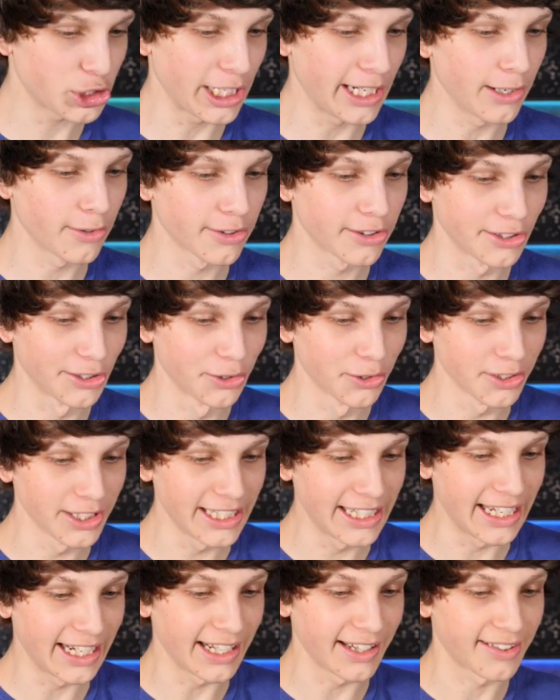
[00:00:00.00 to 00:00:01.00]
channels
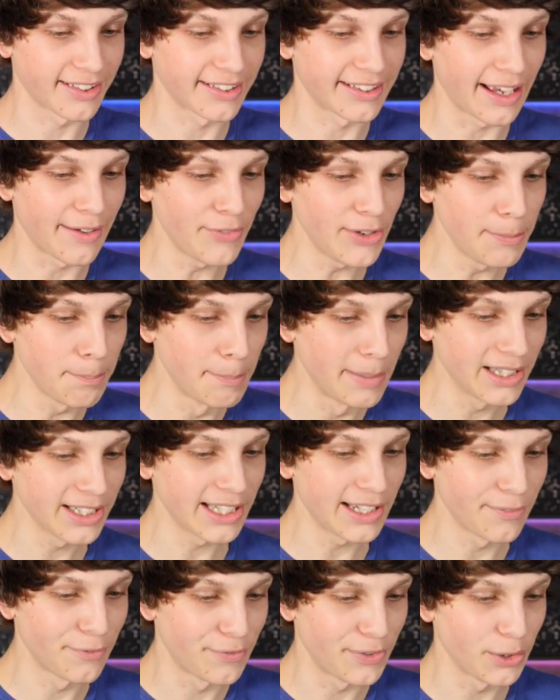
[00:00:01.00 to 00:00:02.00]
literally getting 7
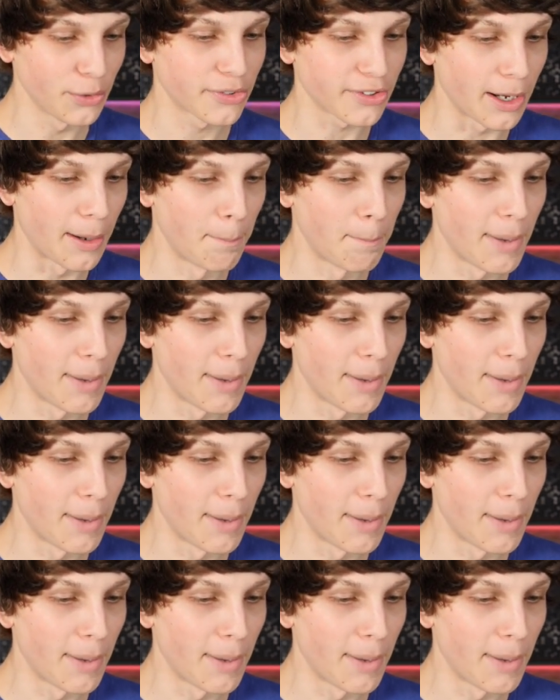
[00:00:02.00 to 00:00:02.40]
million views a